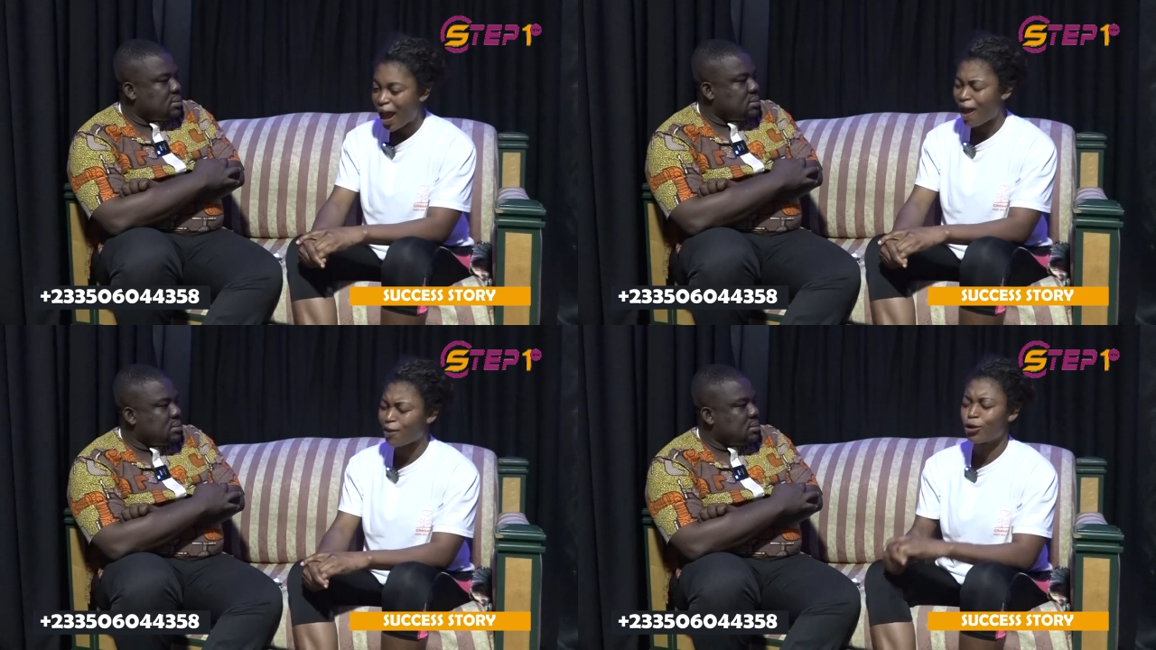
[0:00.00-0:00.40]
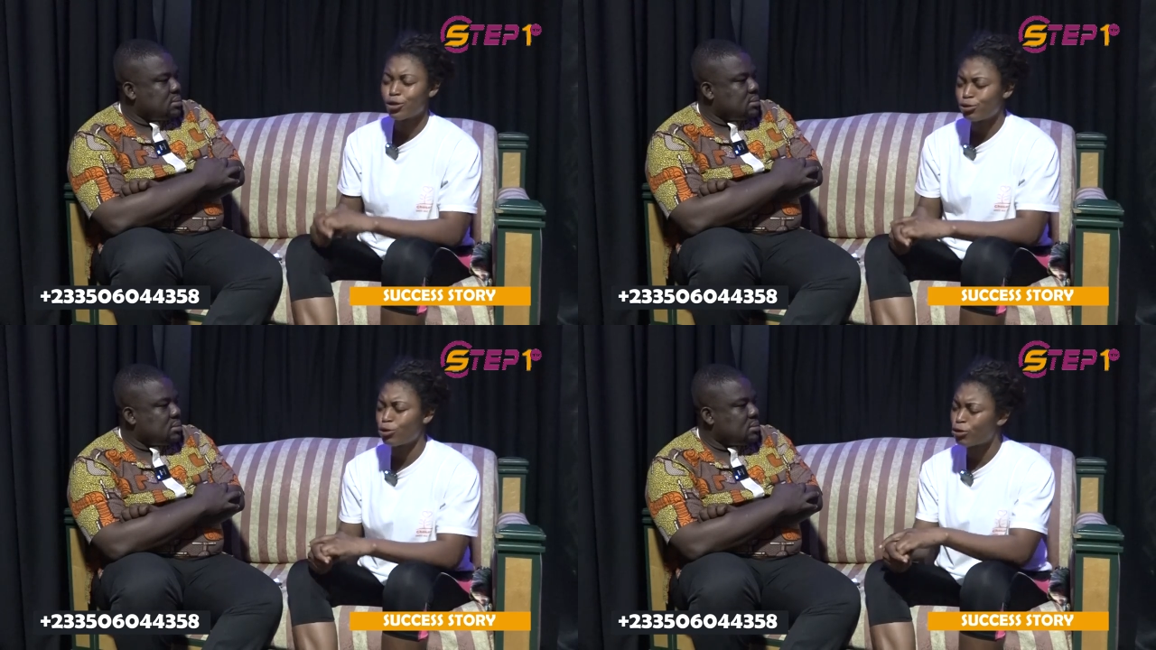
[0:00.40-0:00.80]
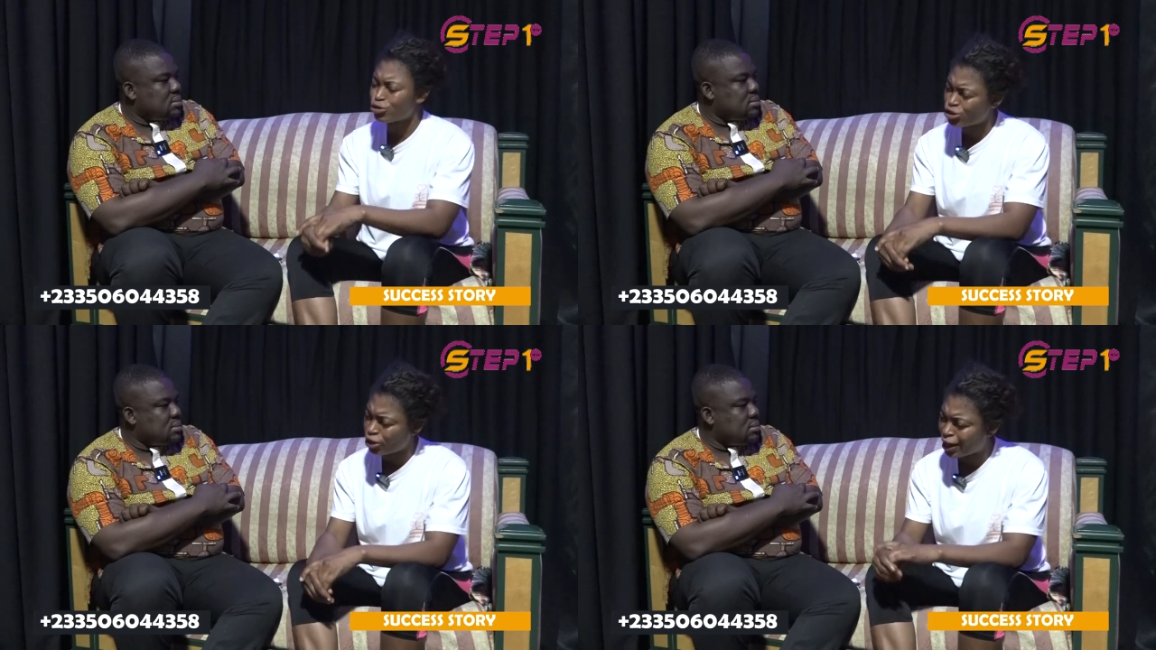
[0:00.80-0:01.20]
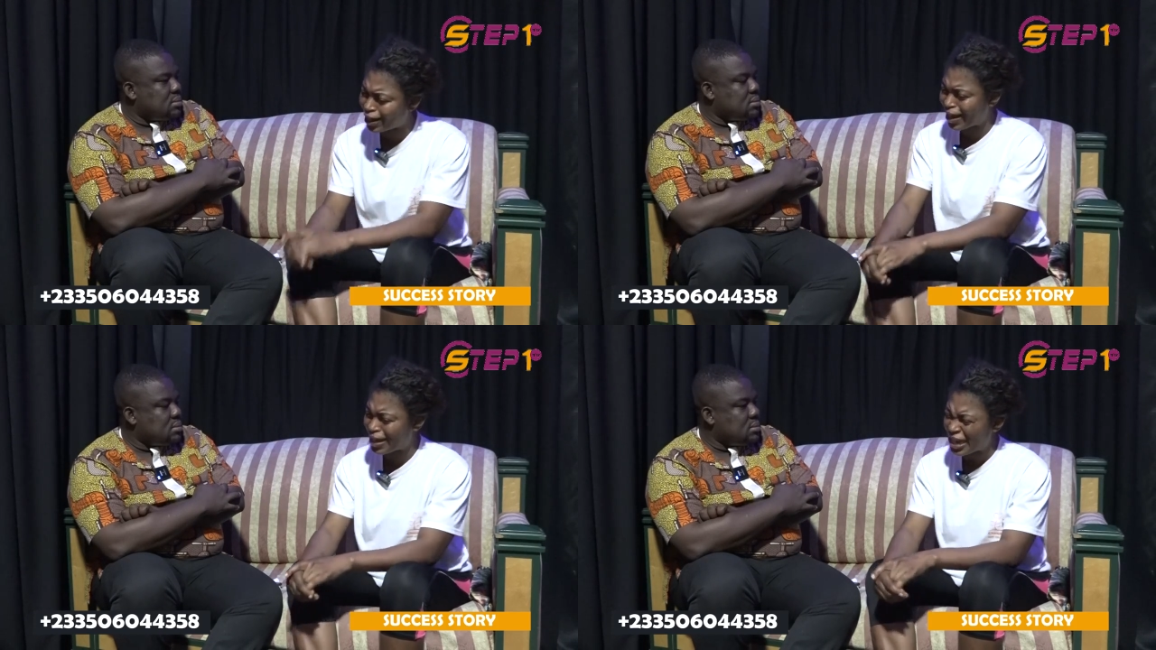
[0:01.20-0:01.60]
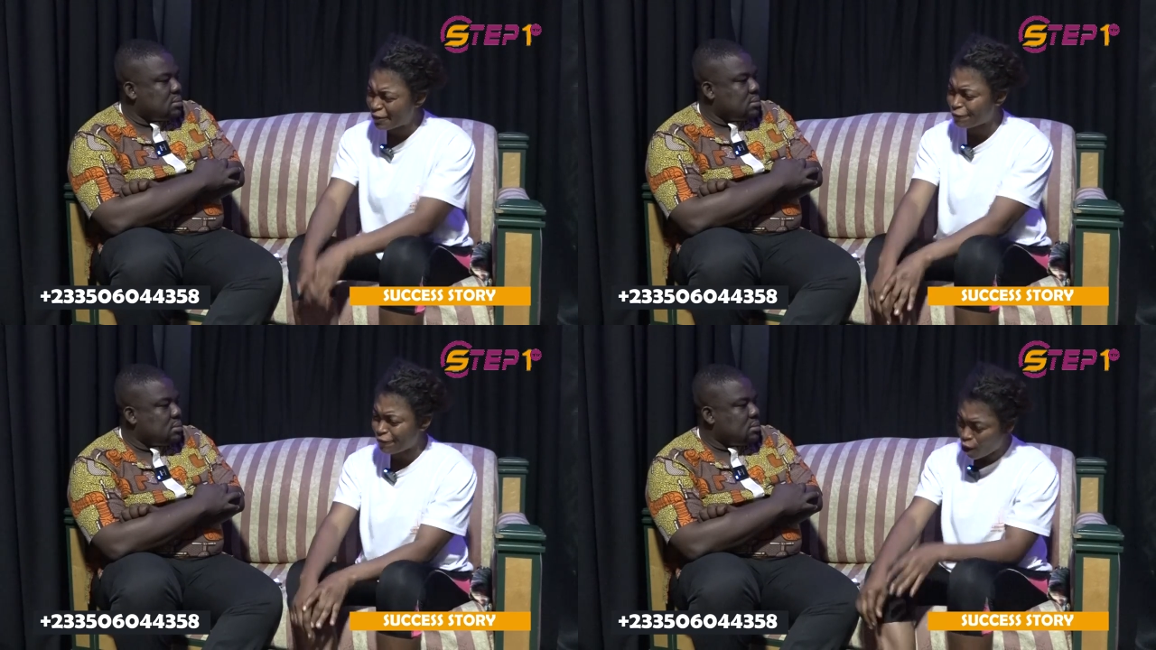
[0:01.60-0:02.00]
Speaker 1: I got so drunk and
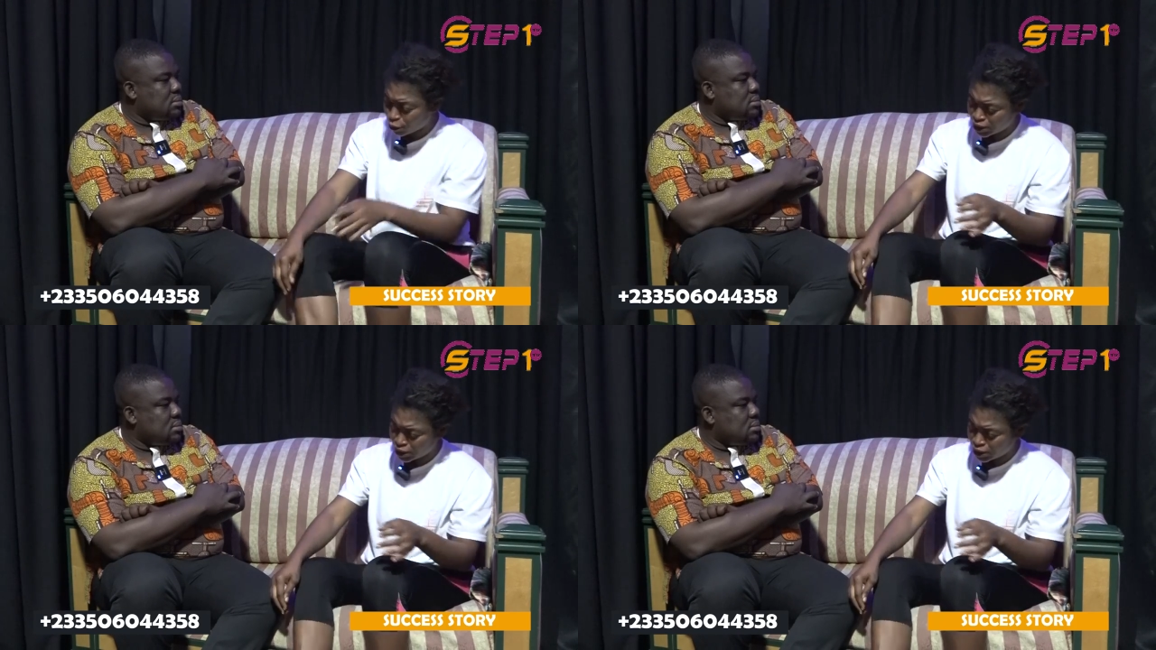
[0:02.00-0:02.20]
I fell